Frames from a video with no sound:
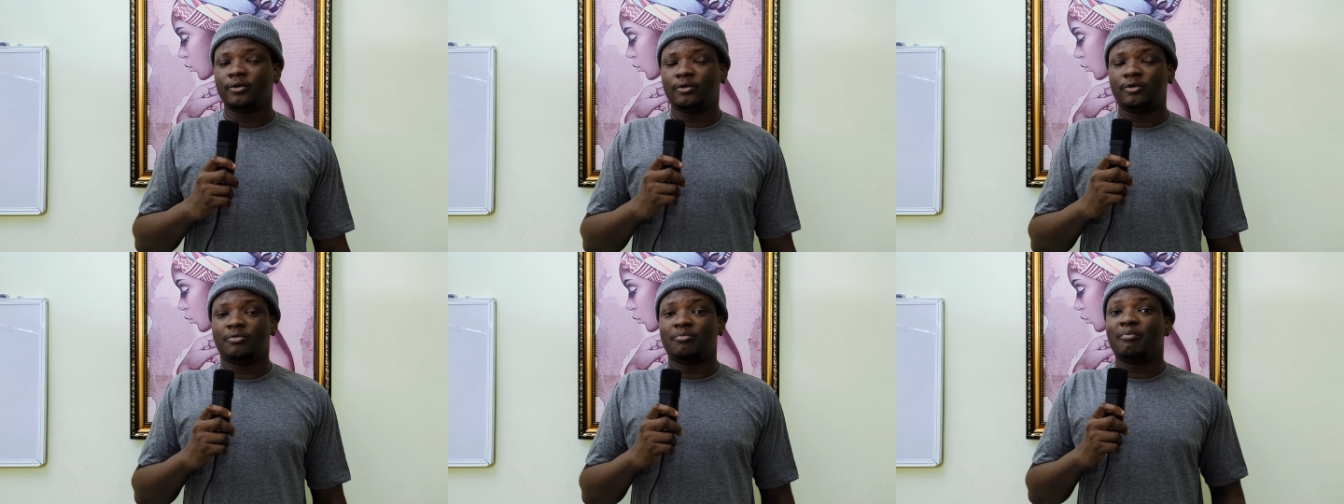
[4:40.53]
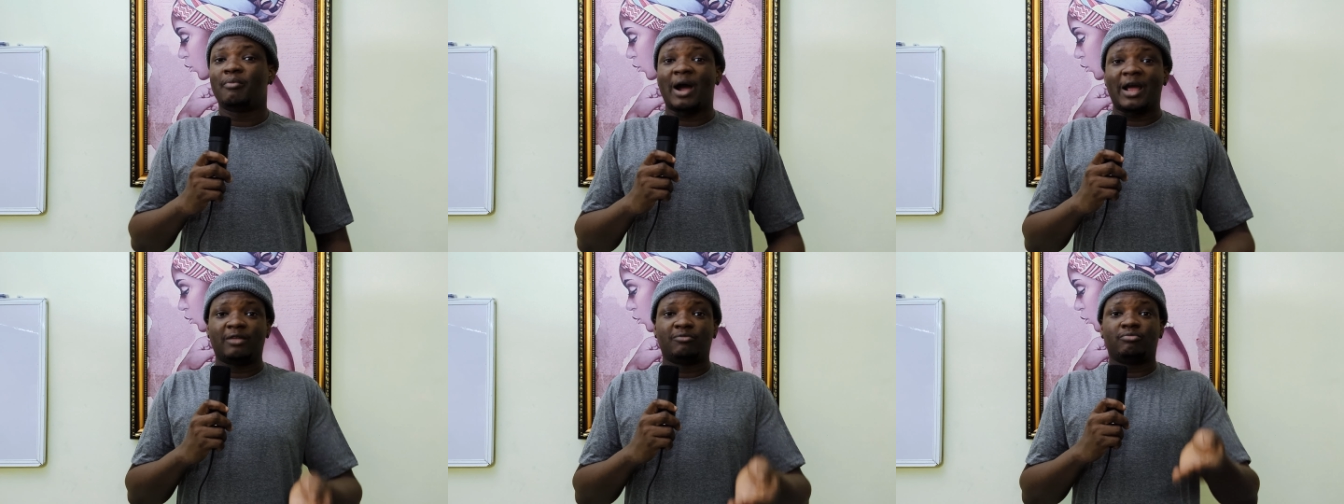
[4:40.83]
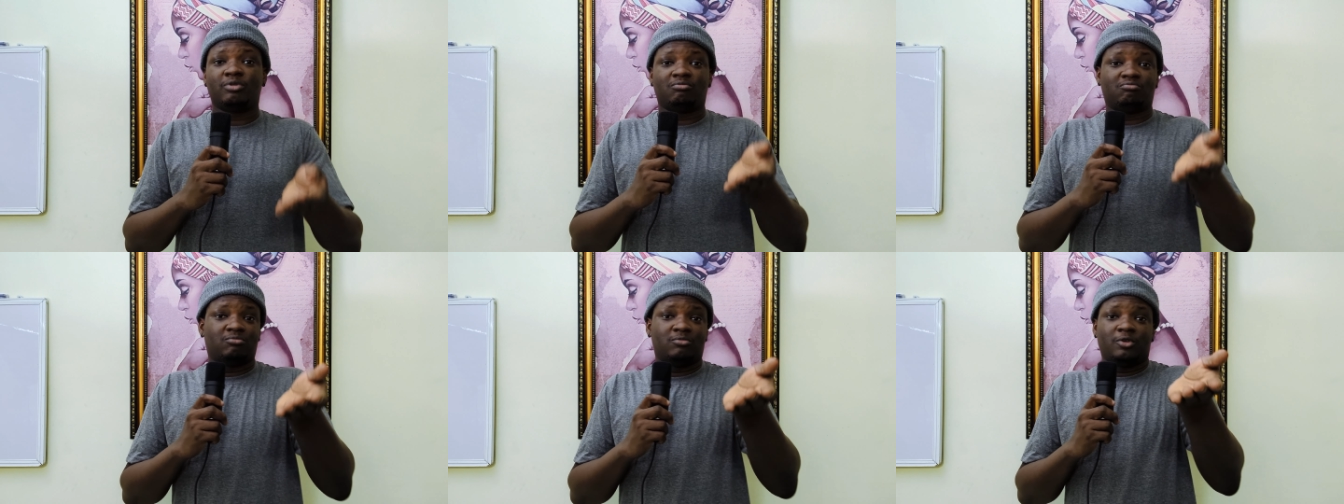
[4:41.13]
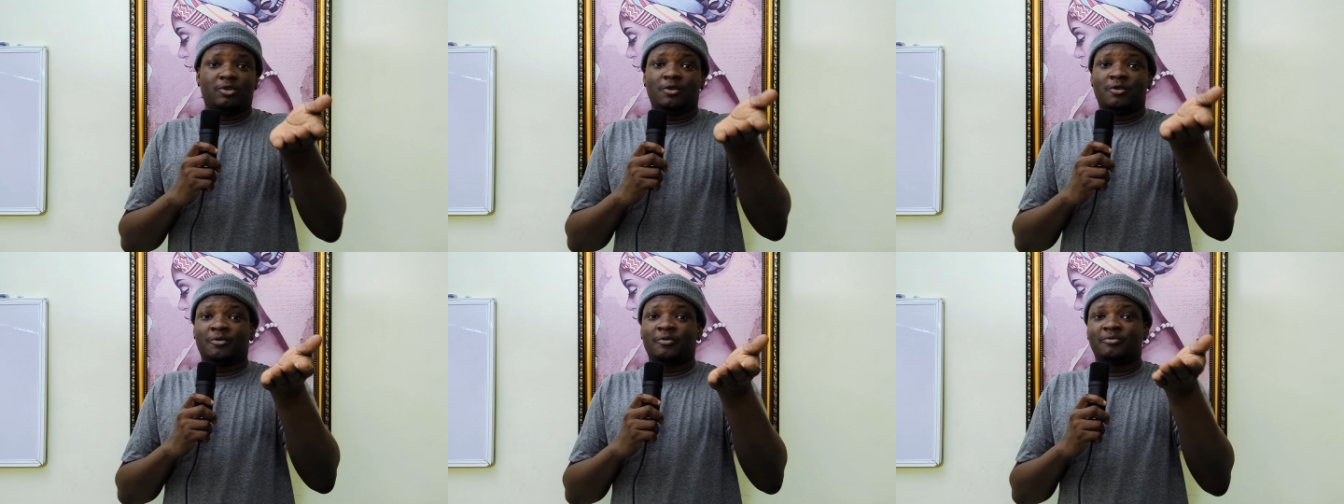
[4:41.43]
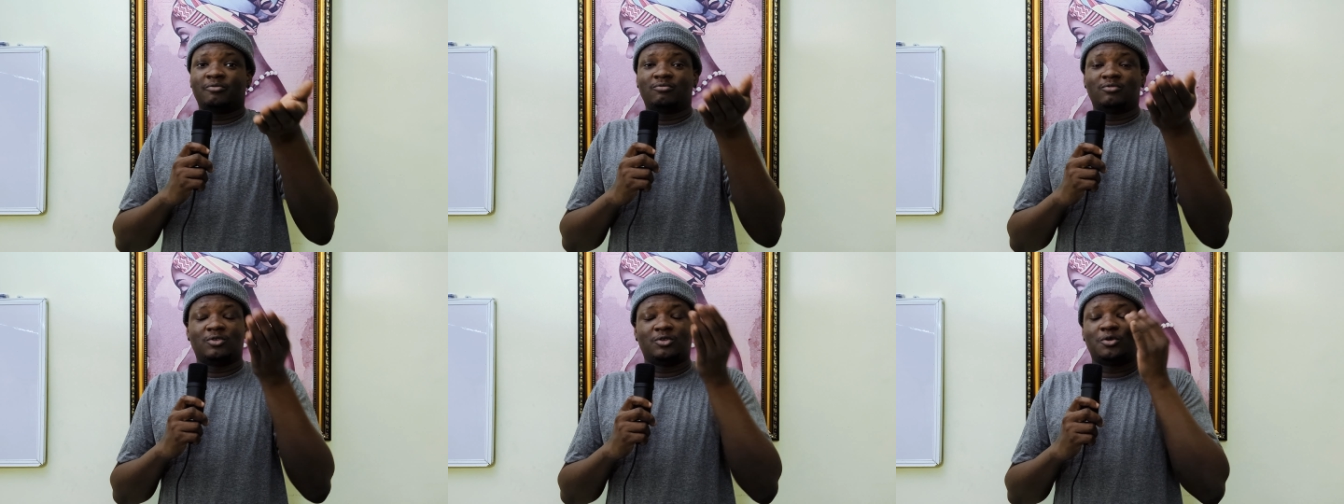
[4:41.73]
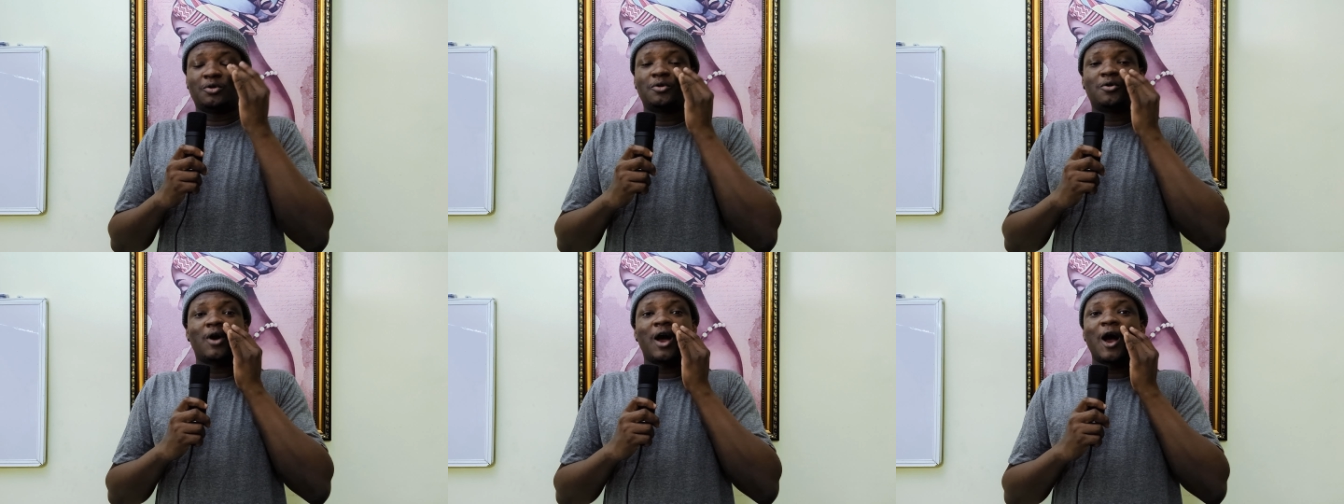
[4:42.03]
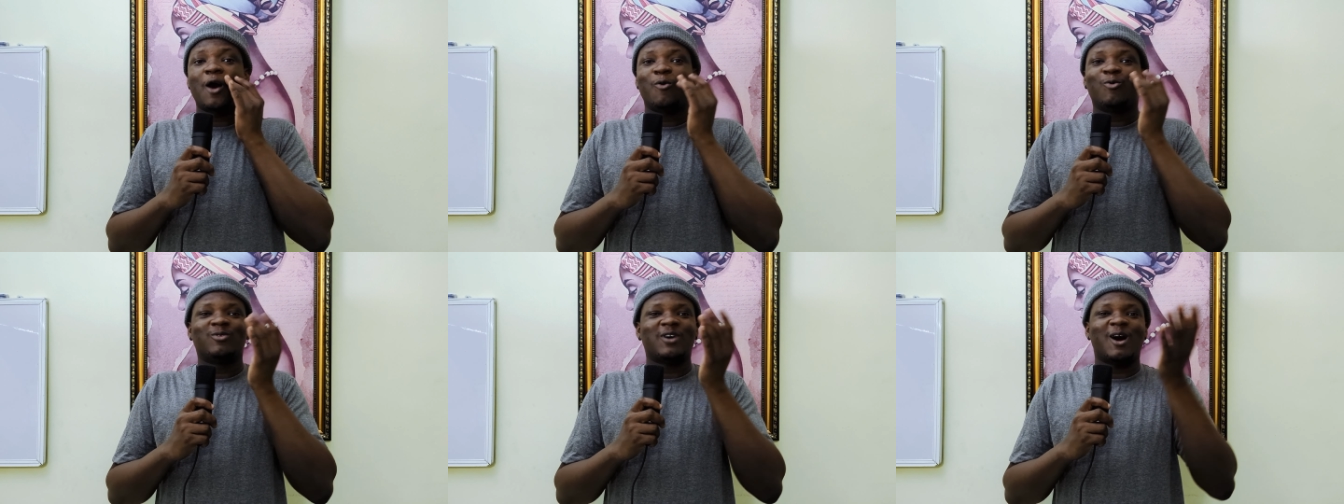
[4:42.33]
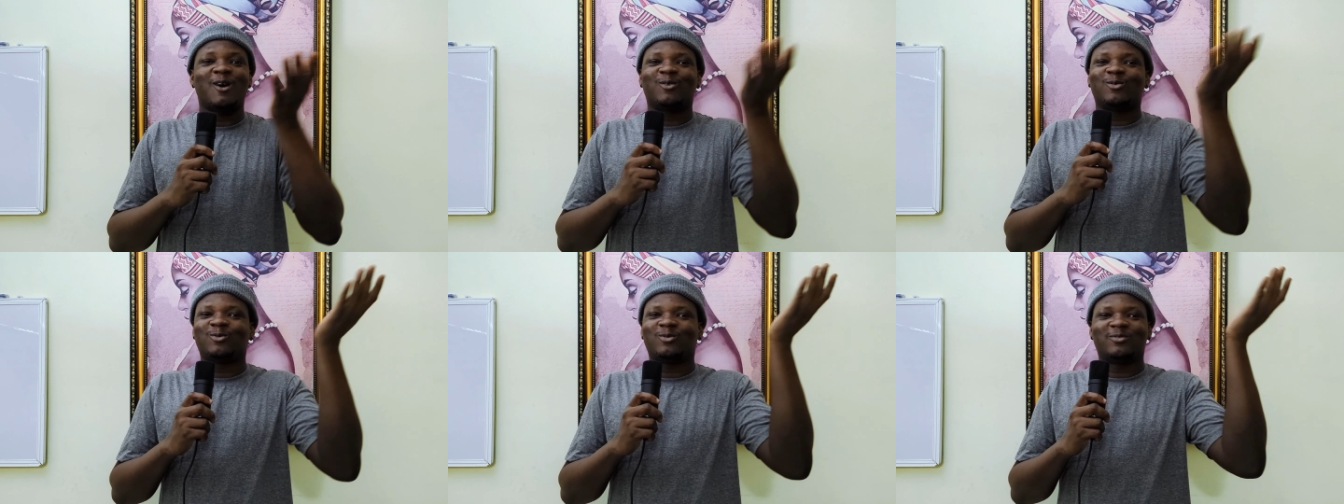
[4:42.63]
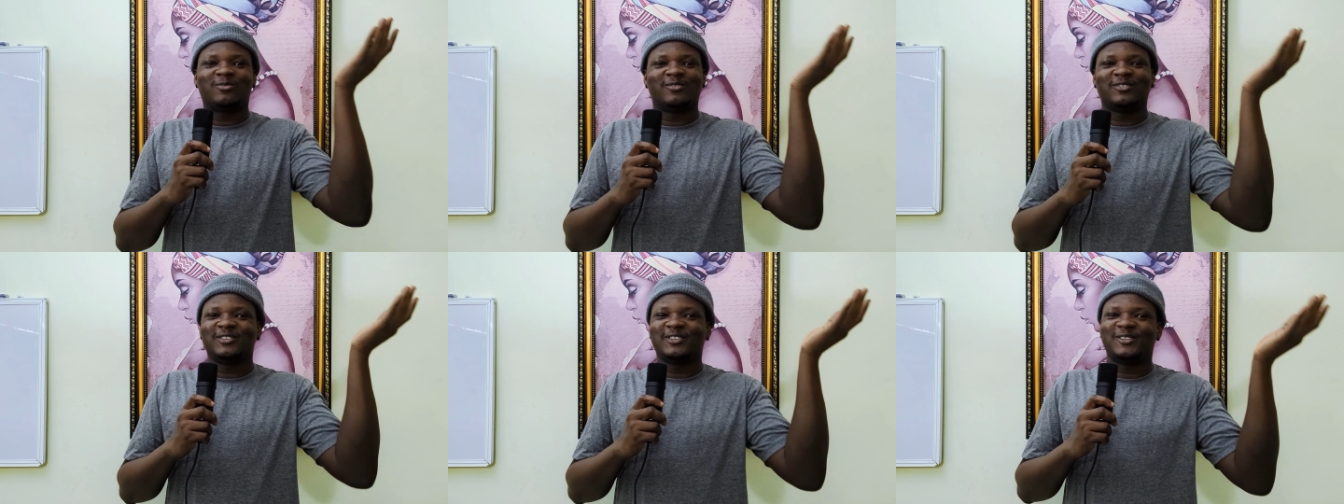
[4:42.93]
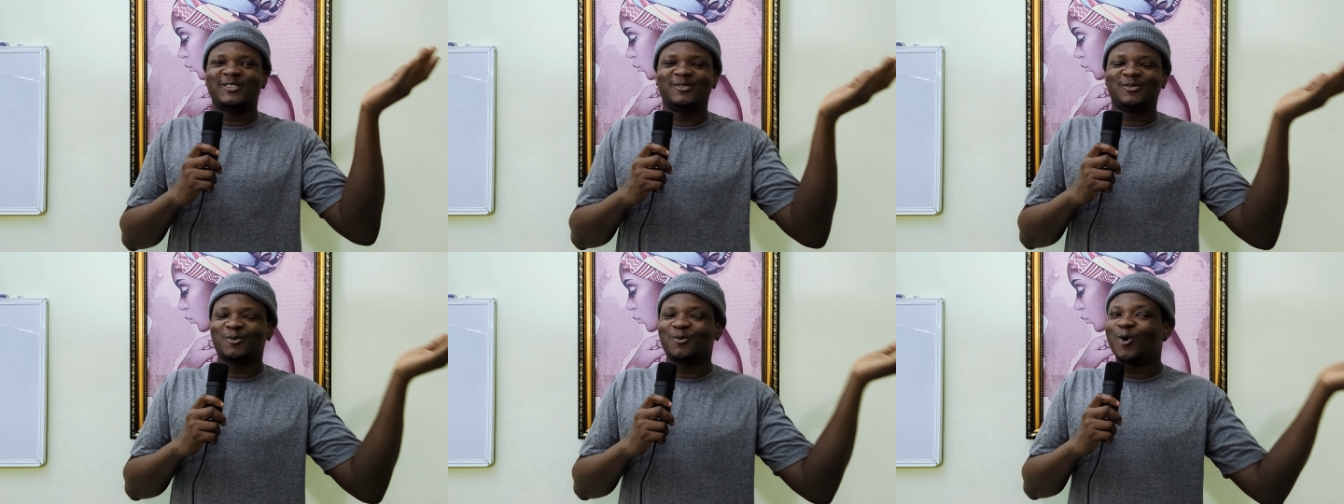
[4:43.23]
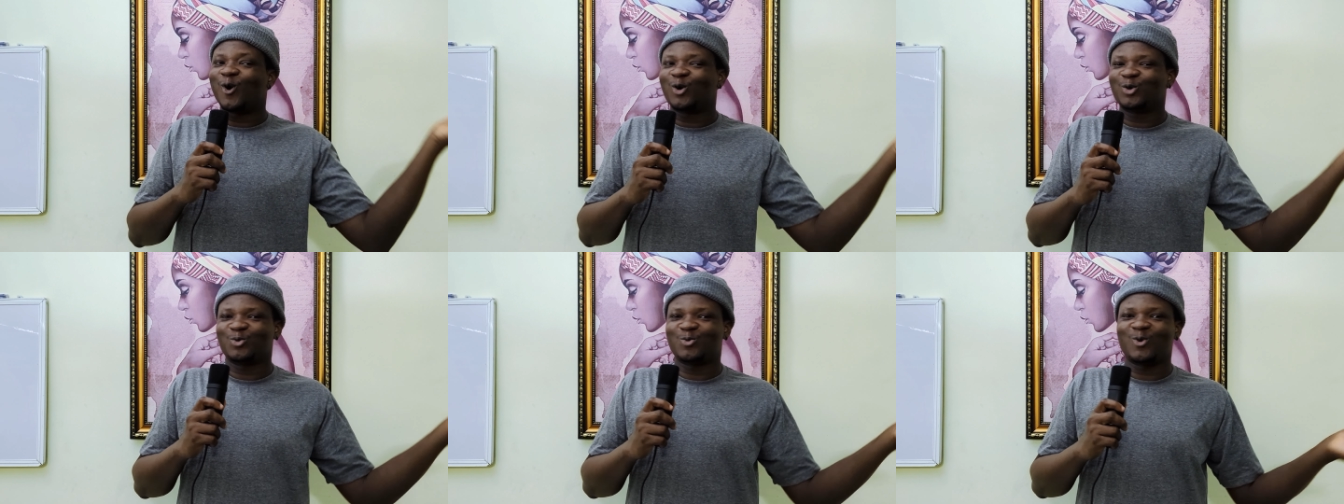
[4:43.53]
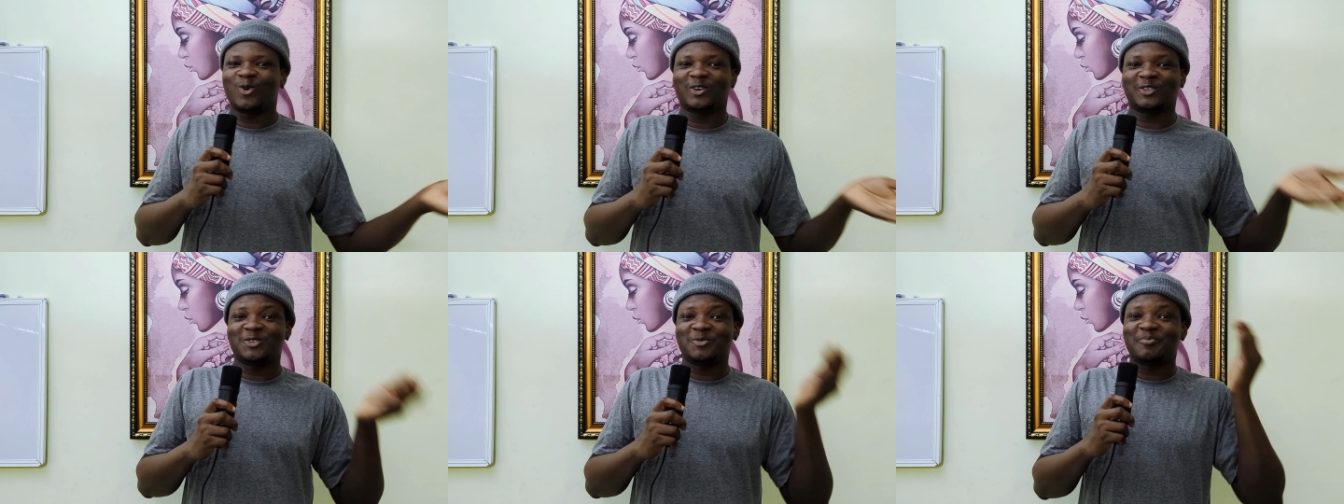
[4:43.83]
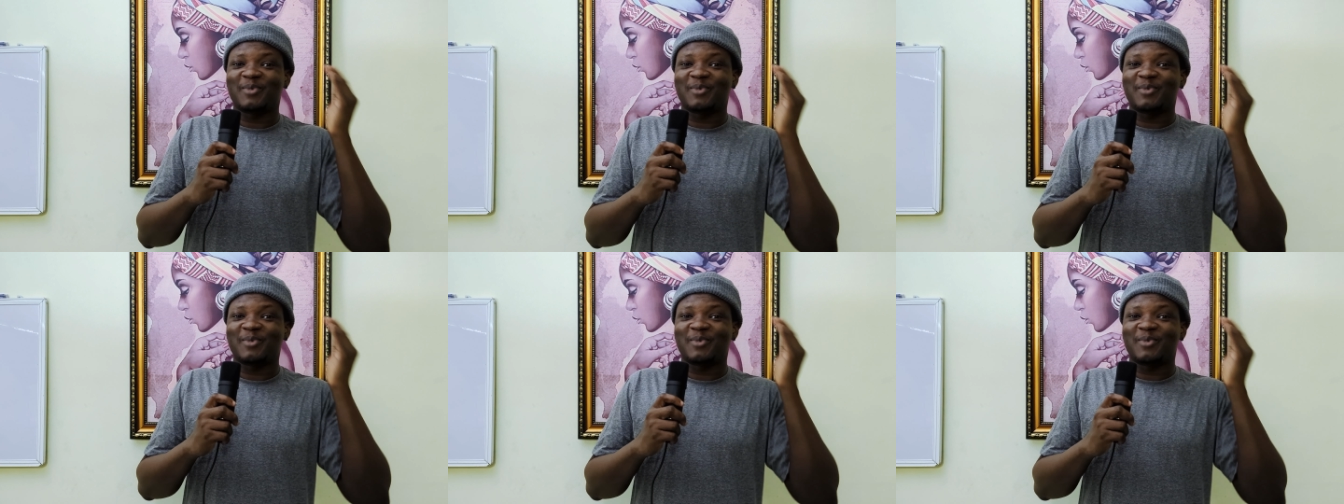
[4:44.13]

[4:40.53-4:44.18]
You might be, you know, you don't know how, how the world works.